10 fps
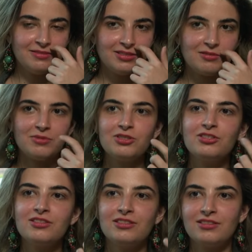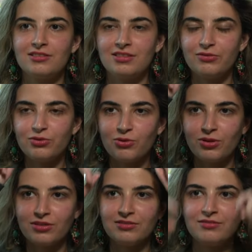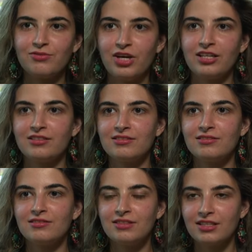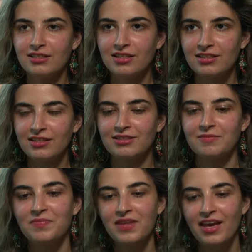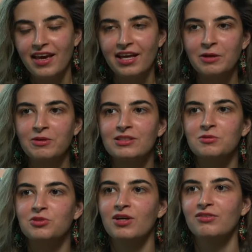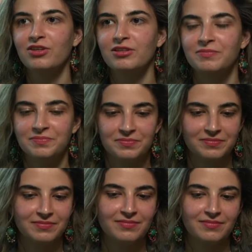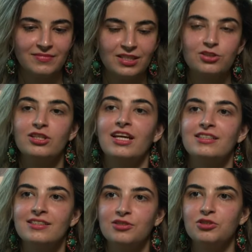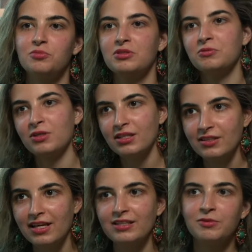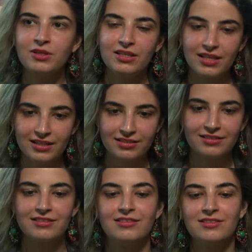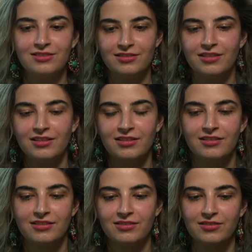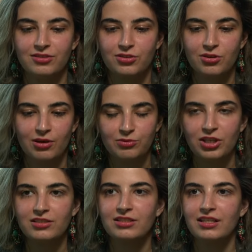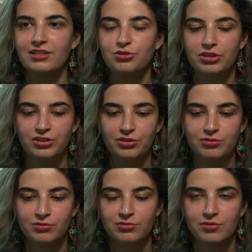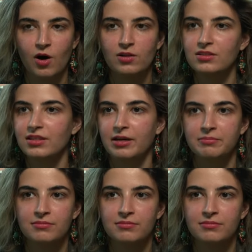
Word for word: was an emergency devil horn find thing at the end. Anyways, it was quite fun. So yes, there should be one of that, one of that. So I'm trying to kind of trick you all the time.